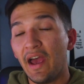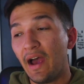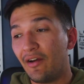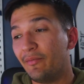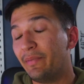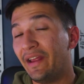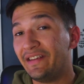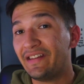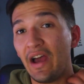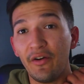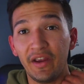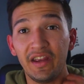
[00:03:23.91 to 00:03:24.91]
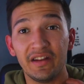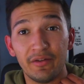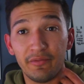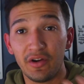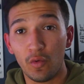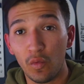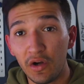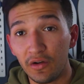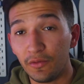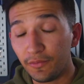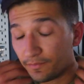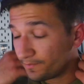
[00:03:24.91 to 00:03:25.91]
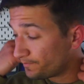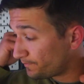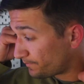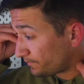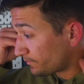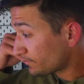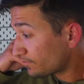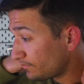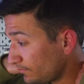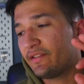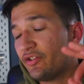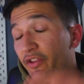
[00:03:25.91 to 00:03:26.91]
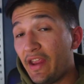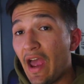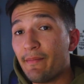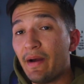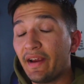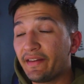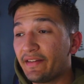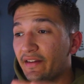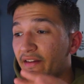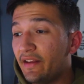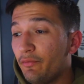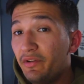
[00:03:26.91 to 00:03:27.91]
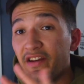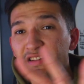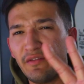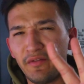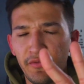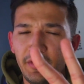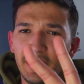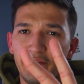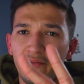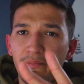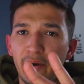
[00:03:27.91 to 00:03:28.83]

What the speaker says: how it plays out in the real world. So this iMac, so the iMacs, they retail for 3 different